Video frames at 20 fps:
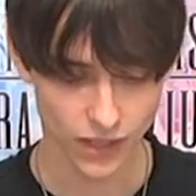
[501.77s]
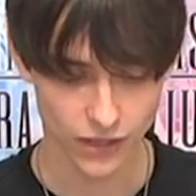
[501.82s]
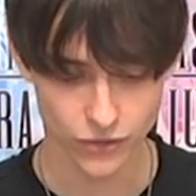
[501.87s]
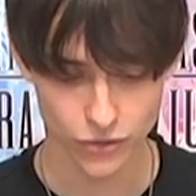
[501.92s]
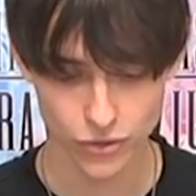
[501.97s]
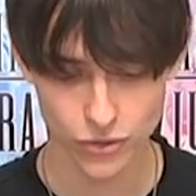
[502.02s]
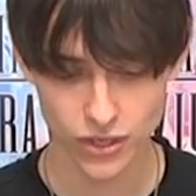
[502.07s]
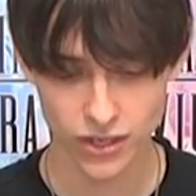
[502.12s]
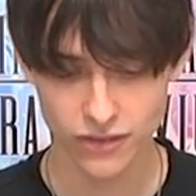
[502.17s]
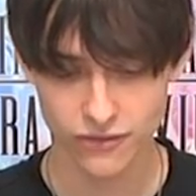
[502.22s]

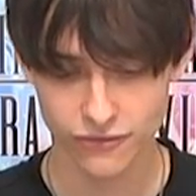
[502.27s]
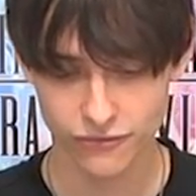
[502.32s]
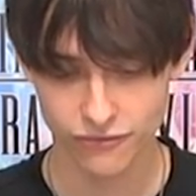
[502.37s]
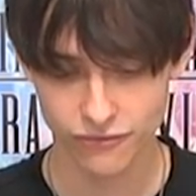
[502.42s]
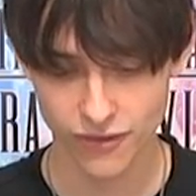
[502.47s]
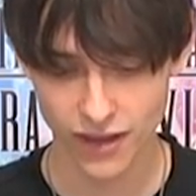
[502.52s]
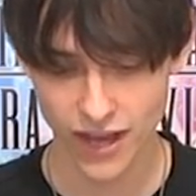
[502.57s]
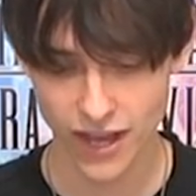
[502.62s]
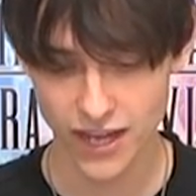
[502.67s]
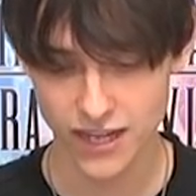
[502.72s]
You can
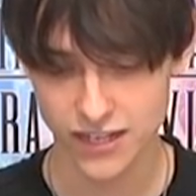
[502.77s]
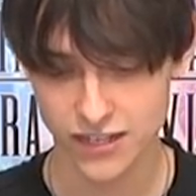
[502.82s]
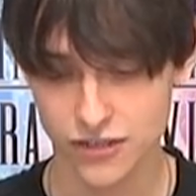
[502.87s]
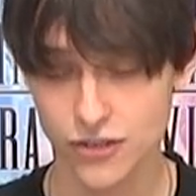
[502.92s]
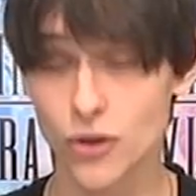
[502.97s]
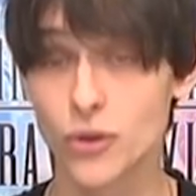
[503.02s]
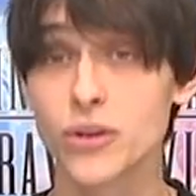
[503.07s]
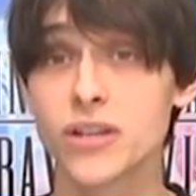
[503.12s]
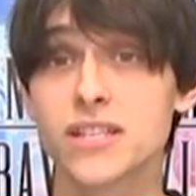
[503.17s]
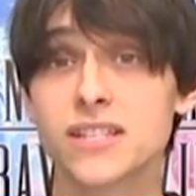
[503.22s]
find
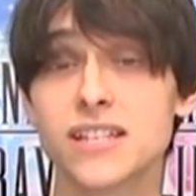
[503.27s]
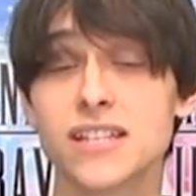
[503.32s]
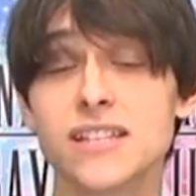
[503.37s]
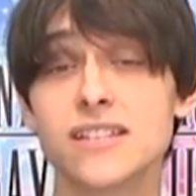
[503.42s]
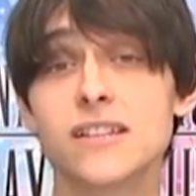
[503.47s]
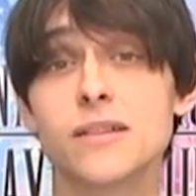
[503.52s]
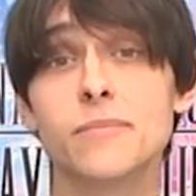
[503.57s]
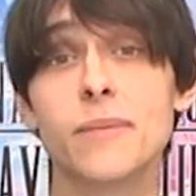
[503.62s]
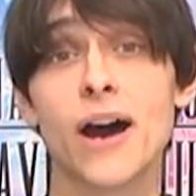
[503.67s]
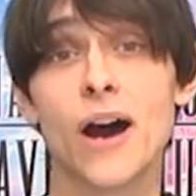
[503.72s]

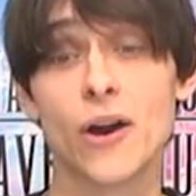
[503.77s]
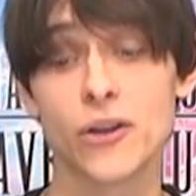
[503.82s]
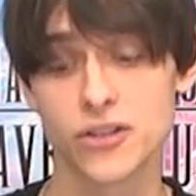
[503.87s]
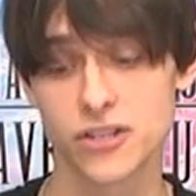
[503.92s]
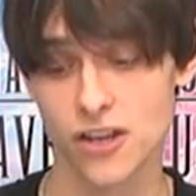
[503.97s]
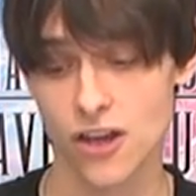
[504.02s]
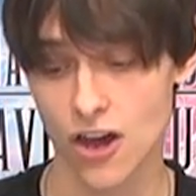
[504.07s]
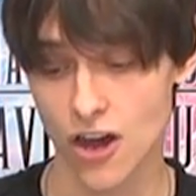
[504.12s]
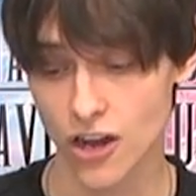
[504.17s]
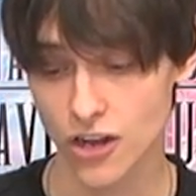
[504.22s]
notices
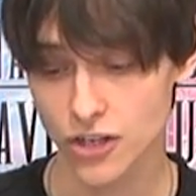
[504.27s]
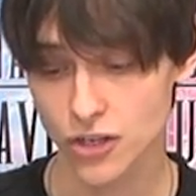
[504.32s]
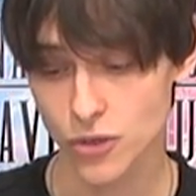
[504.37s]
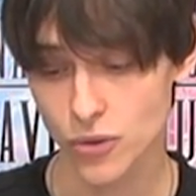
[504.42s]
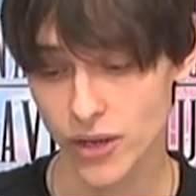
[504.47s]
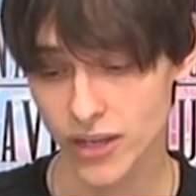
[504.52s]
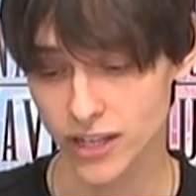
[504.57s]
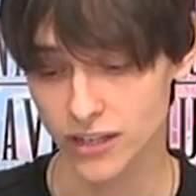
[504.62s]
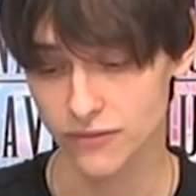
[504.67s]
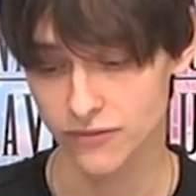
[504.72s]
about
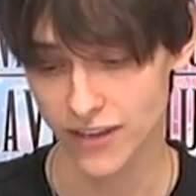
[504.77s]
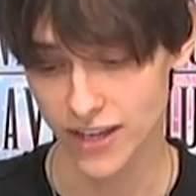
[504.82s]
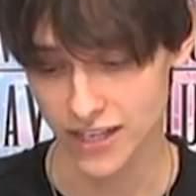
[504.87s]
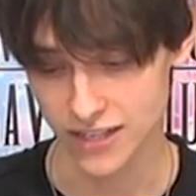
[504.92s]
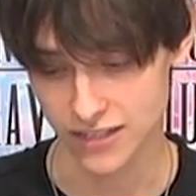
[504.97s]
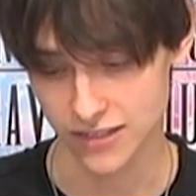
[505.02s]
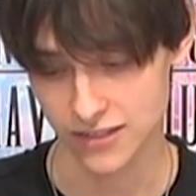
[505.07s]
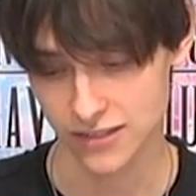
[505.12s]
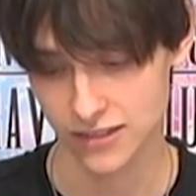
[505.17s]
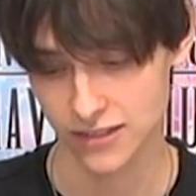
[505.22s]
ongoing
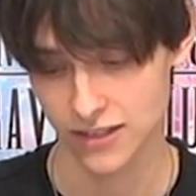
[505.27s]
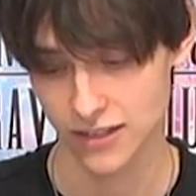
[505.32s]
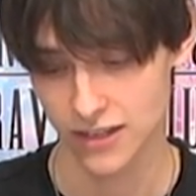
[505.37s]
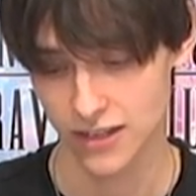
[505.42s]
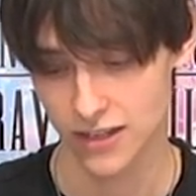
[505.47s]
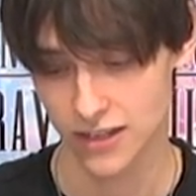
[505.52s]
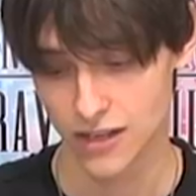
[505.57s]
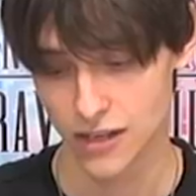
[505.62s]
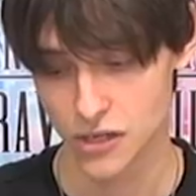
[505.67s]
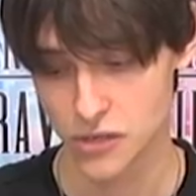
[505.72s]
events,
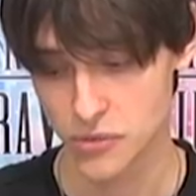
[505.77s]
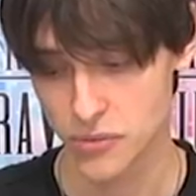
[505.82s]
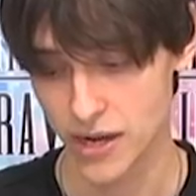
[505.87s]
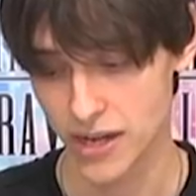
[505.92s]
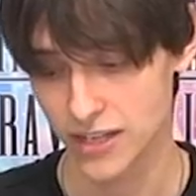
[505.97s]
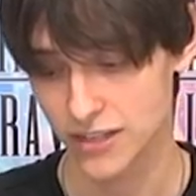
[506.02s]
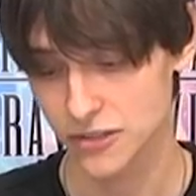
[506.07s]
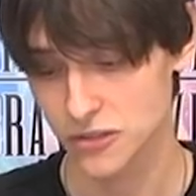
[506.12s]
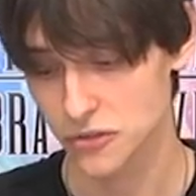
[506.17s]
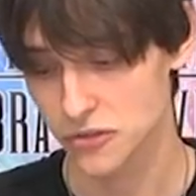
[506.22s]

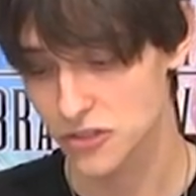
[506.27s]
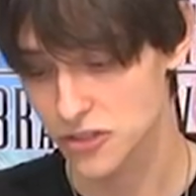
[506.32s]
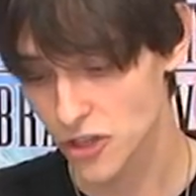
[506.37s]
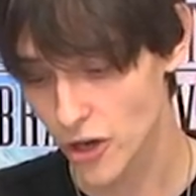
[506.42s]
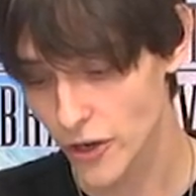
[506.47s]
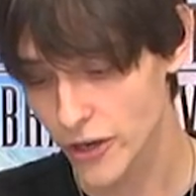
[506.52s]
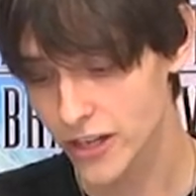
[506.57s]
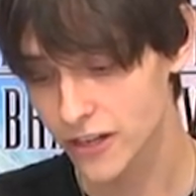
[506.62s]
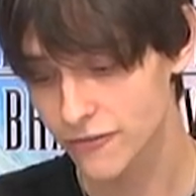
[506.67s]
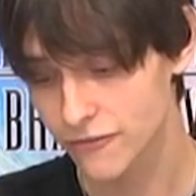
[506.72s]
right? So
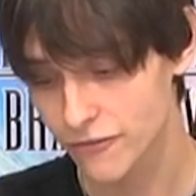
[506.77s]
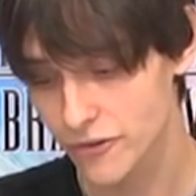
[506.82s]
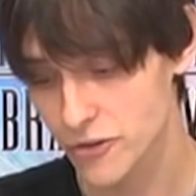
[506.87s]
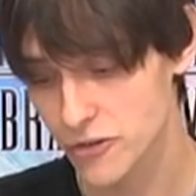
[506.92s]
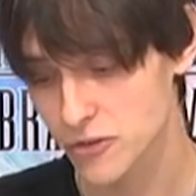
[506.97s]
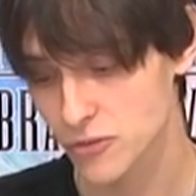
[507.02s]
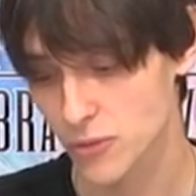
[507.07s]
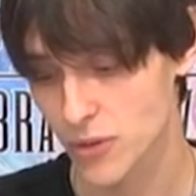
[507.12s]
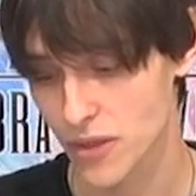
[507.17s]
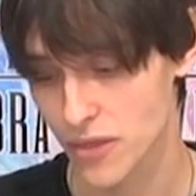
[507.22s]
starting
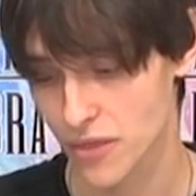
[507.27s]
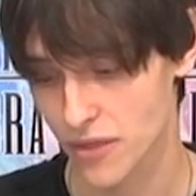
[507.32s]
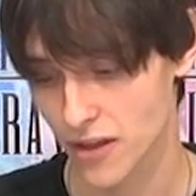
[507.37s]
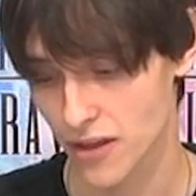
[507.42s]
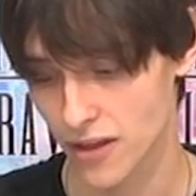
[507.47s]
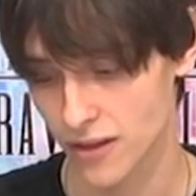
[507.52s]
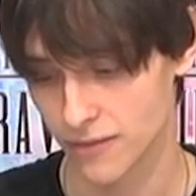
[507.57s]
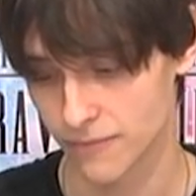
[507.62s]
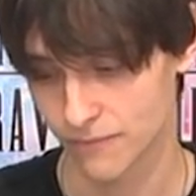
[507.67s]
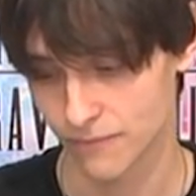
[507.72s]
first with,
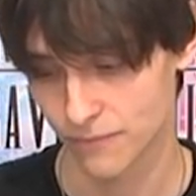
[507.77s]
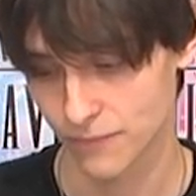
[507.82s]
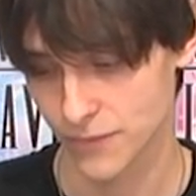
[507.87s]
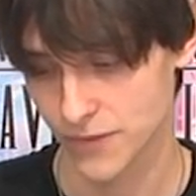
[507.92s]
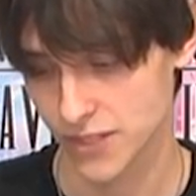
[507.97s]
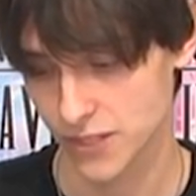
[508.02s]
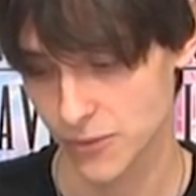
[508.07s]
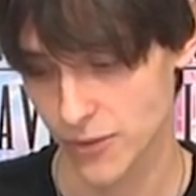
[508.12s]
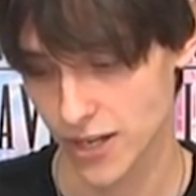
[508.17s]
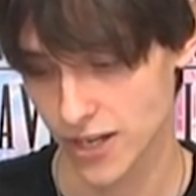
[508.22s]
let's
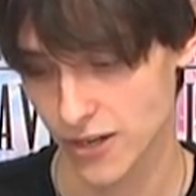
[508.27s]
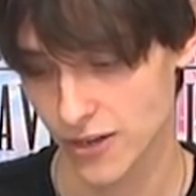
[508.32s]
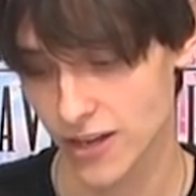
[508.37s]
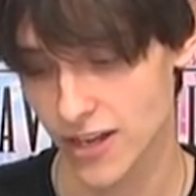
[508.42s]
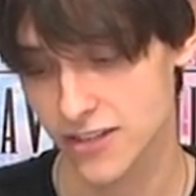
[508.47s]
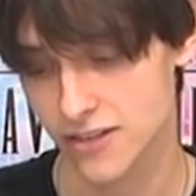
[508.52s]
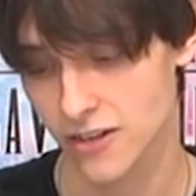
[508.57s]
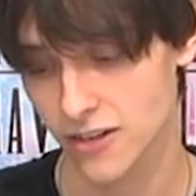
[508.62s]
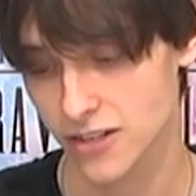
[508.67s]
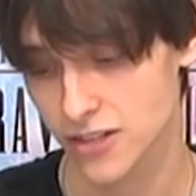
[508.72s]
see right here,
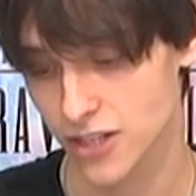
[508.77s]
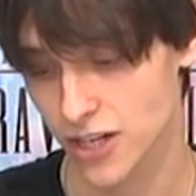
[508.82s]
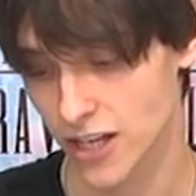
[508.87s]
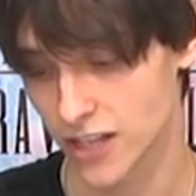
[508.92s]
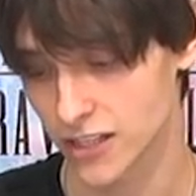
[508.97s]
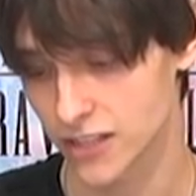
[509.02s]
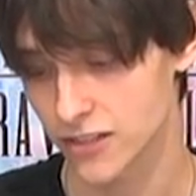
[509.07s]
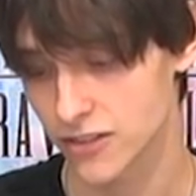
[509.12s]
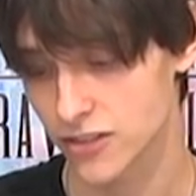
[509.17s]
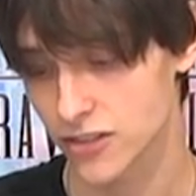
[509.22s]
Estark's
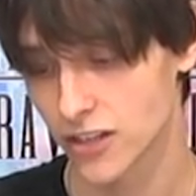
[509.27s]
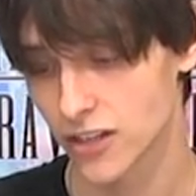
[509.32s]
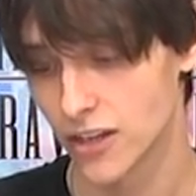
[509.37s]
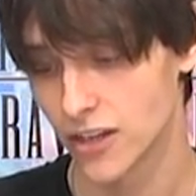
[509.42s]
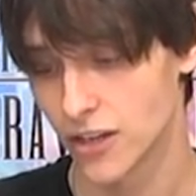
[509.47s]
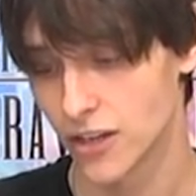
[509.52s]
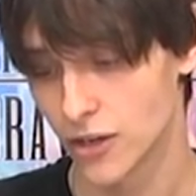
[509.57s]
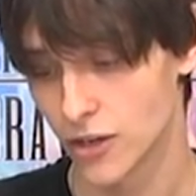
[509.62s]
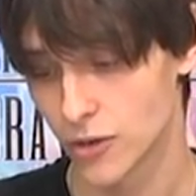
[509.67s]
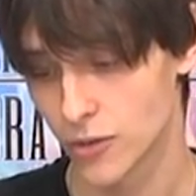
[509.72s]
Challenge,
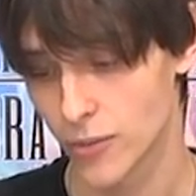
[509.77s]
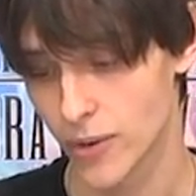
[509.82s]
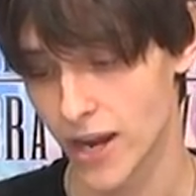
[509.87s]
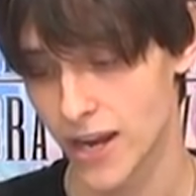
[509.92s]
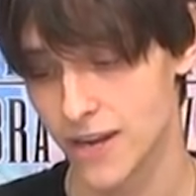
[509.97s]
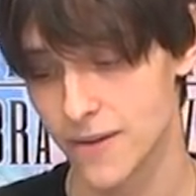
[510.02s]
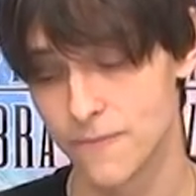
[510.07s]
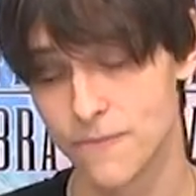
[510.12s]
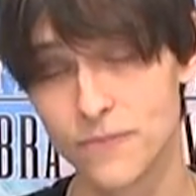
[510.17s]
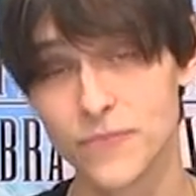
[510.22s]

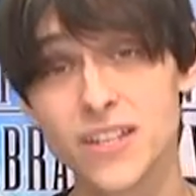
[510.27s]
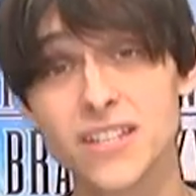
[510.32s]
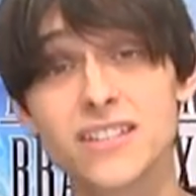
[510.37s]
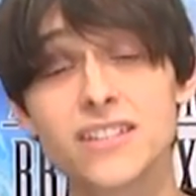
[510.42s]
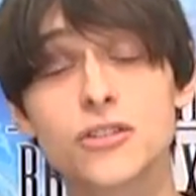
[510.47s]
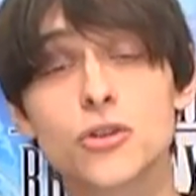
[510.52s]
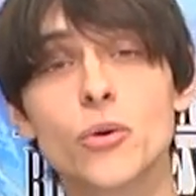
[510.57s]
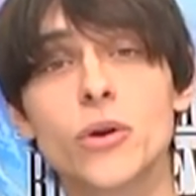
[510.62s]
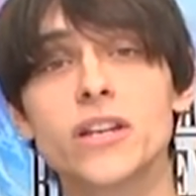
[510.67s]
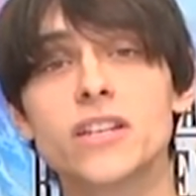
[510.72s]
right? This
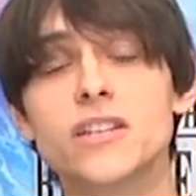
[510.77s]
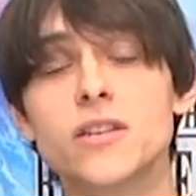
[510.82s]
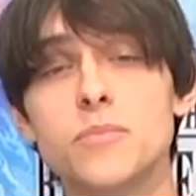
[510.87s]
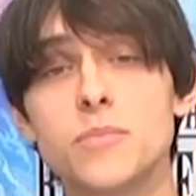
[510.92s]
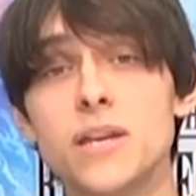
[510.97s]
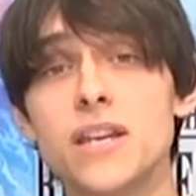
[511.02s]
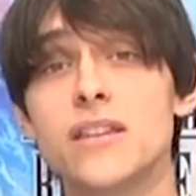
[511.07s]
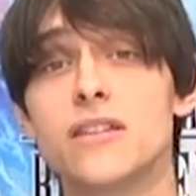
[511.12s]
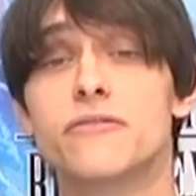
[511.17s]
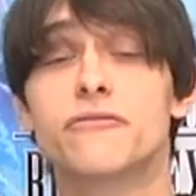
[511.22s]
is going to
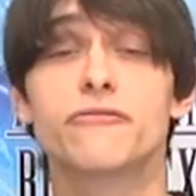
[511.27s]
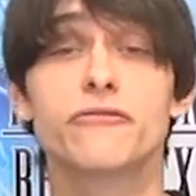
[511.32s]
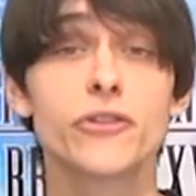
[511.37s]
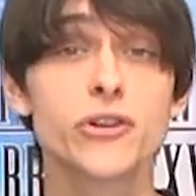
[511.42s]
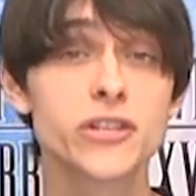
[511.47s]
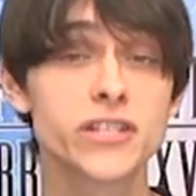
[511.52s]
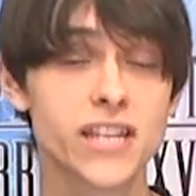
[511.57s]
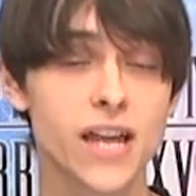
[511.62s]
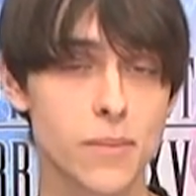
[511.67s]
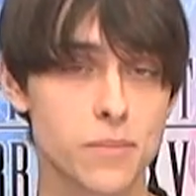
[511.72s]
be the
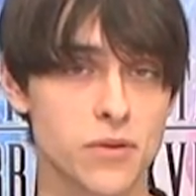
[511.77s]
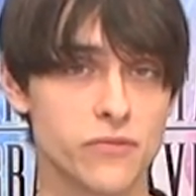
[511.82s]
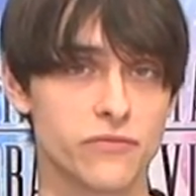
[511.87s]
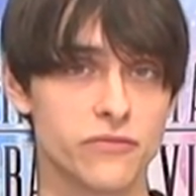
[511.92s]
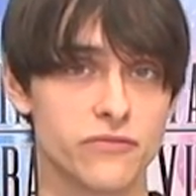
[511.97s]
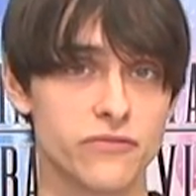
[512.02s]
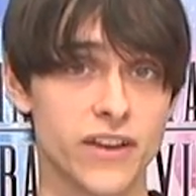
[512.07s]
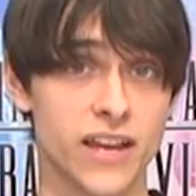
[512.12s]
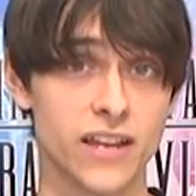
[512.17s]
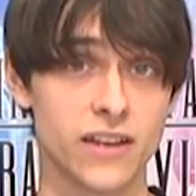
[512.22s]
first type of
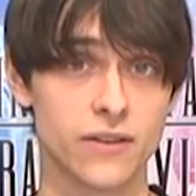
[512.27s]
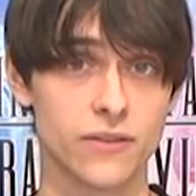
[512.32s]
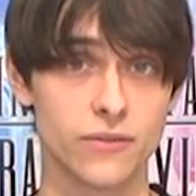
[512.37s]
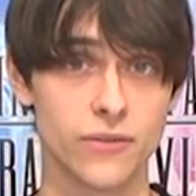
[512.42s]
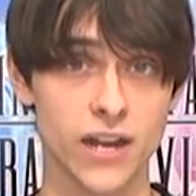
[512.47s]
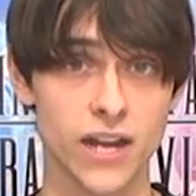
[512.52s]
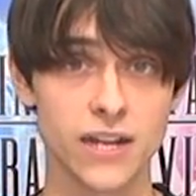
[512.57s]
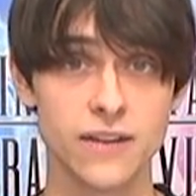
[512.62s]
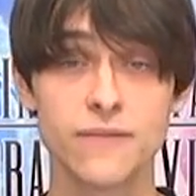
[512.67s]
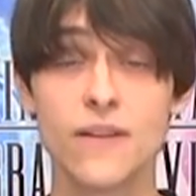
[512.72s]
event,
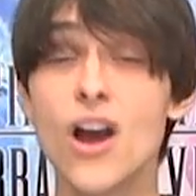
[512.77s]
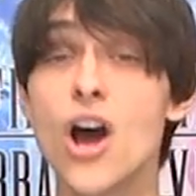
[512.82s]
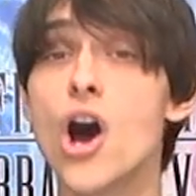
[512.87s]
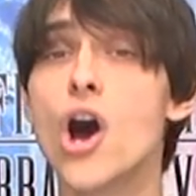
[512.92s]
right?